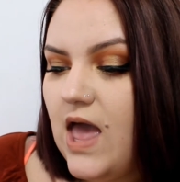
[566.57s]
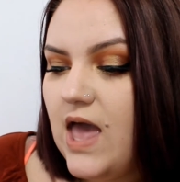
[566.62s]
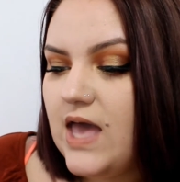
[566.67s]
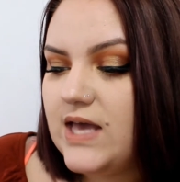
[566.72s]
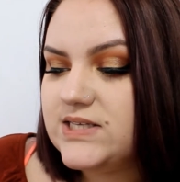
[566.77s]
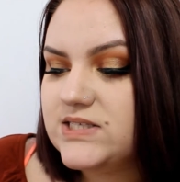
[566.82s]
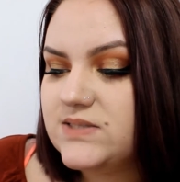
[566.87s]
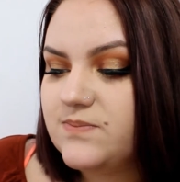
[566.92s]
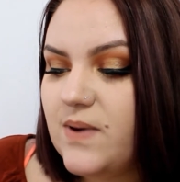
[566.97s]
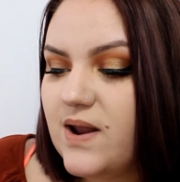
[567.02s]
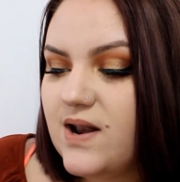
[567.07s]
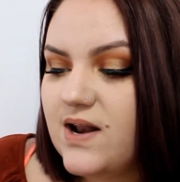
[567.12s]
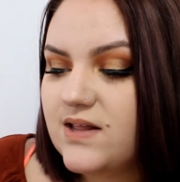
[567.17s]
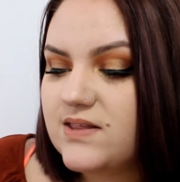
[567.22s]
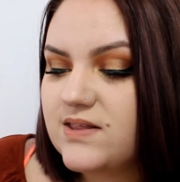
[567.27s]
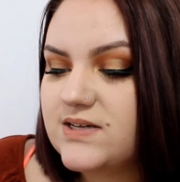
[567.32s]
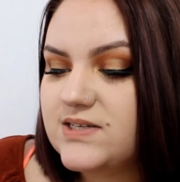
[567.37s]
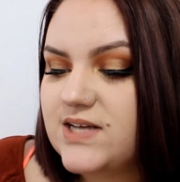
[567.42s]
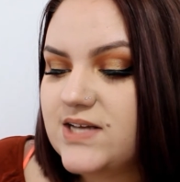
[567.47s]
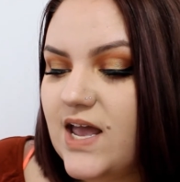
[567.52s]
is spending
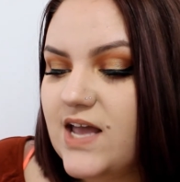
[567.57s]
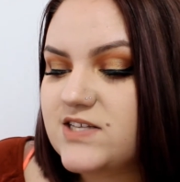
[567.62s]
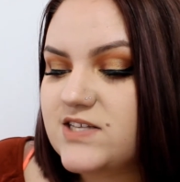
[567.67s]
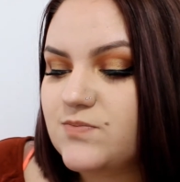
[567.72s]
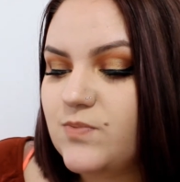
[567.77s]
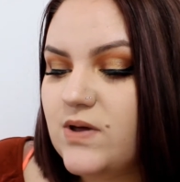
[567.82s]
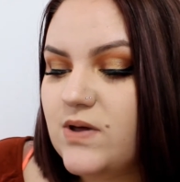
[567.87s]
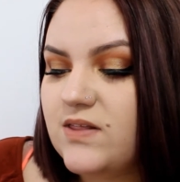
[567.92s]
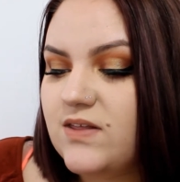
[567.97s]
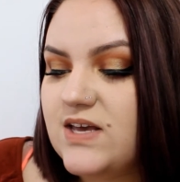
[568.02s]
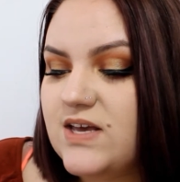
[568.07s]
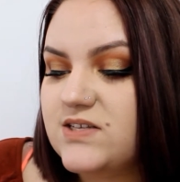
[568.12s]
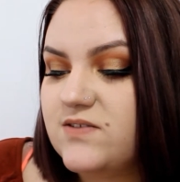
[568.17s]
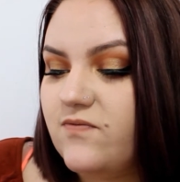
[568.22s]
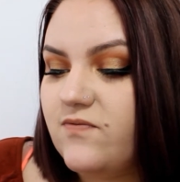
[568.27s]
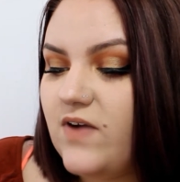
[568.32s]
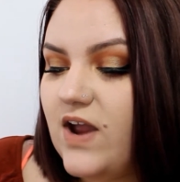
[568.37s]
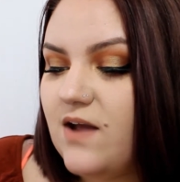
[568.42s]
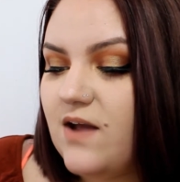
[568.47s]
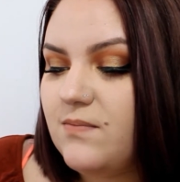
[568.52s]
the days with his
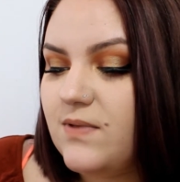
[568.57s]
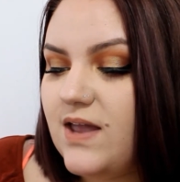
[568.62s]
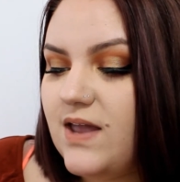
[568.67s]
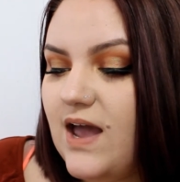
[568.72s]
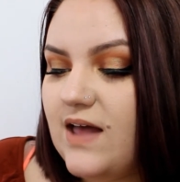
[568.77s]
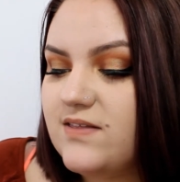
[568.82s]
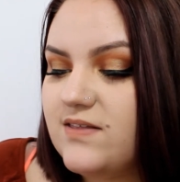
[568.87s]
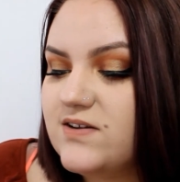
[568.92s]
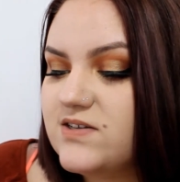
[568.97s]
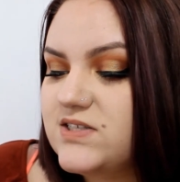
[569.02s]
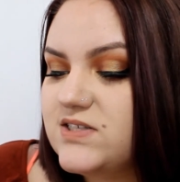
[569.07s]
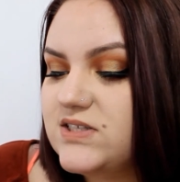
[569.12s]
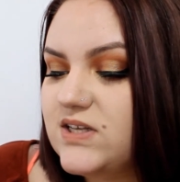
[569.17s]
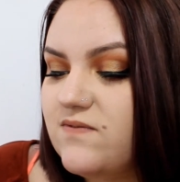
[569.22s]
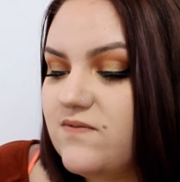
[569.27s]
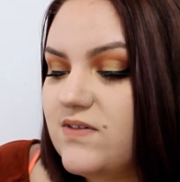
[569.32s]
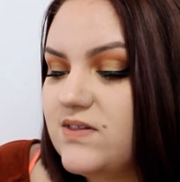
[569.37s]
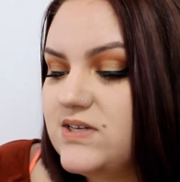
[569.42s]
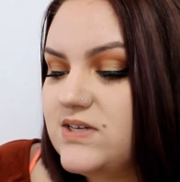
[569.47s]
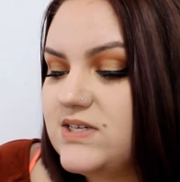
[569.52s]
family at their
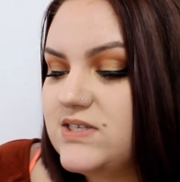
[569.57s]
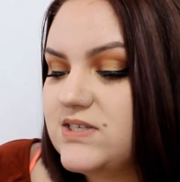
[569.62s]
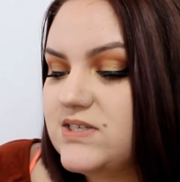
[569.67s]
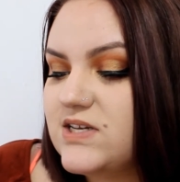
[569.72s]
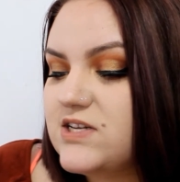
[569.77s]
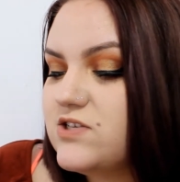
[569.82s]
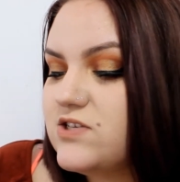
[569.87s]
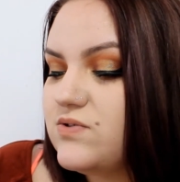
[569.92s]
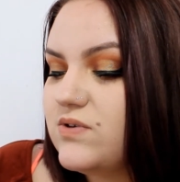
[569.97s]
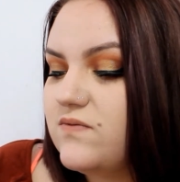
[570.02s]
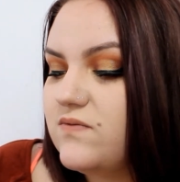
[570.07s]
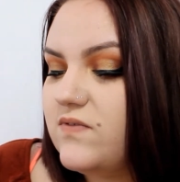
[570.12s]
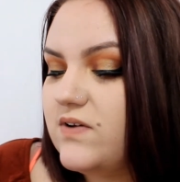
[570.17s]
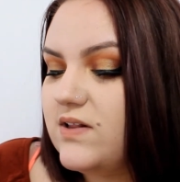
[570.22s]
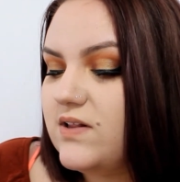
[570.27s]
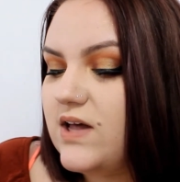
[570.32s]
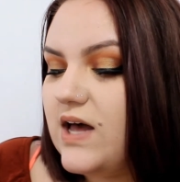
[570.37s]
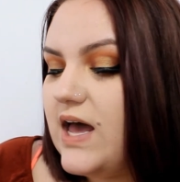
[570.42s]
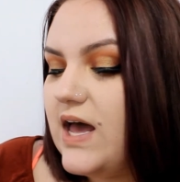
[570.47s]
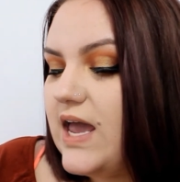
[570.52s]
17th century
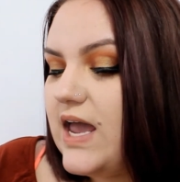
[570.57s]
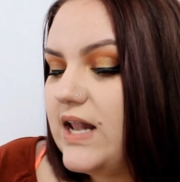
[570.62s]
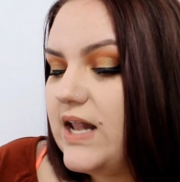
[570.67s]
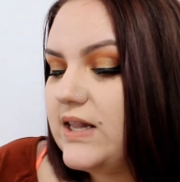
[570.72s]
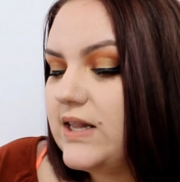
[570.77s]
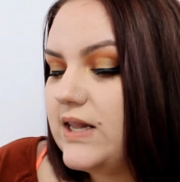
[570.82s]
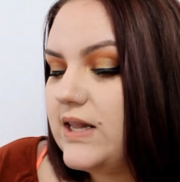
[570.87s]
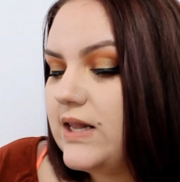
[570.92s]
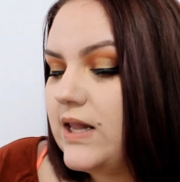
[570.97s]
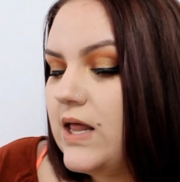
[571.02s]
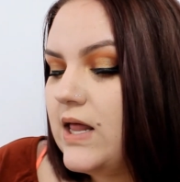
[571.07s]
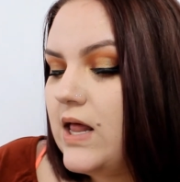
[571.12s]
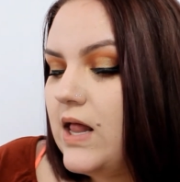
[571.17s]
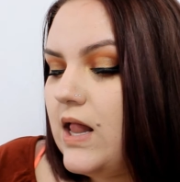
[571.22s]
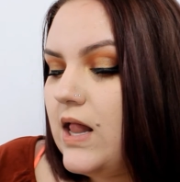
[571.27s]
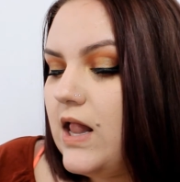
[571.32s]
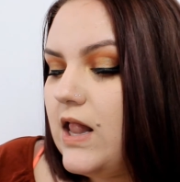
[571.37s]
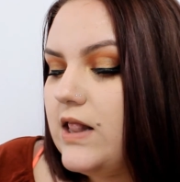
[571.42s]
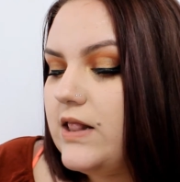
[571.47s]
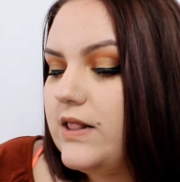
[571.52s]
villa in
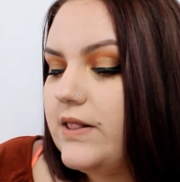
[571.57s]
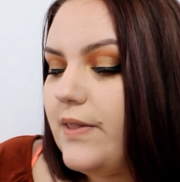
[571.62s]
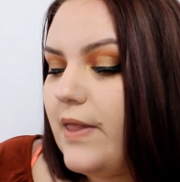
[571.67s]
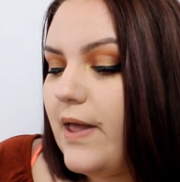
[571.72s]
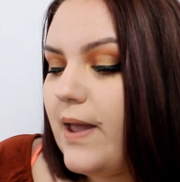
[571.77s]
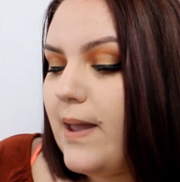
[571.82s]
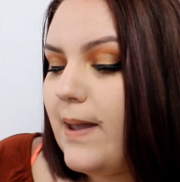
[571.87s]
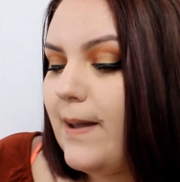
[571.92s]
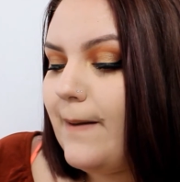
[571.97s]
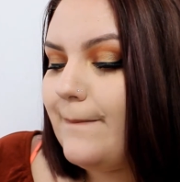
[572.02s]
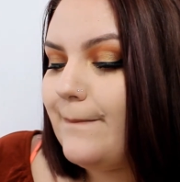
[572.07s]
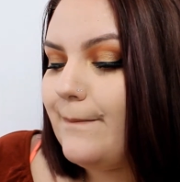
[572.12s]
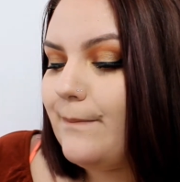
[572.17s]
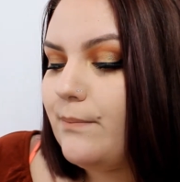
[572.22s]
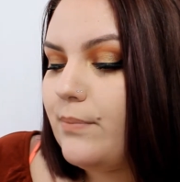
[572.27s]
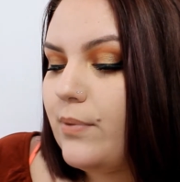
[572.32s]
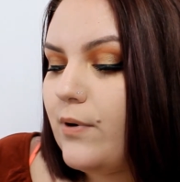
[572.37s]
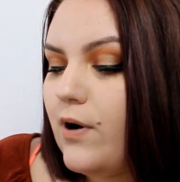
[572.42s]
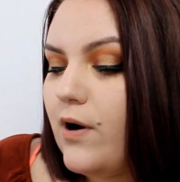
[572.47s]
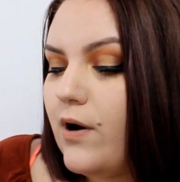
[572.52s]

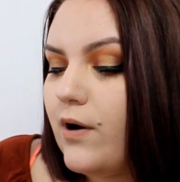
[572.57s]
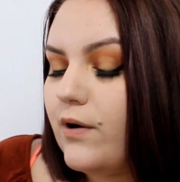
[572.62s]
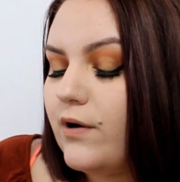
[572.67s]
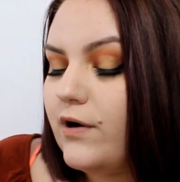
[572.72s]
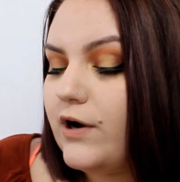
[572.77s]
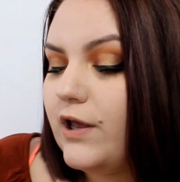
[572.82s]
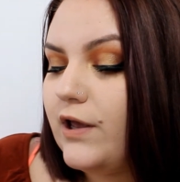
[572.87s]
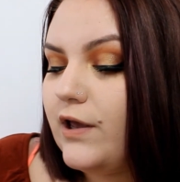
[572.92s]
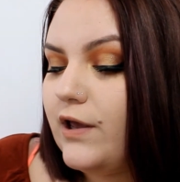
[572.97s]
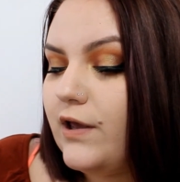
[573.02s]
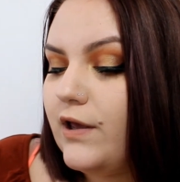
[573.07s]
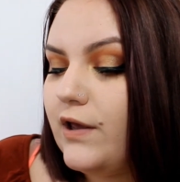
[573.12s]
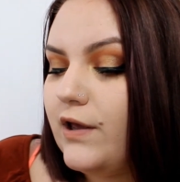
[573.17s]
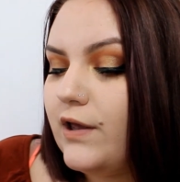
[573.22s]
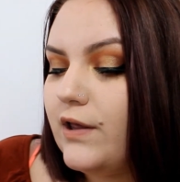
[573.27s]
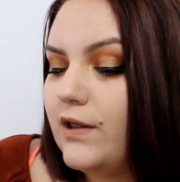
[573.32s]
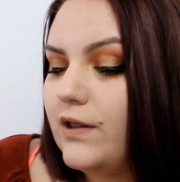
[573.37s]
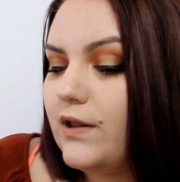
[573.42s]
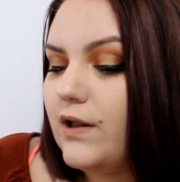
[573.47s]
Lombardy,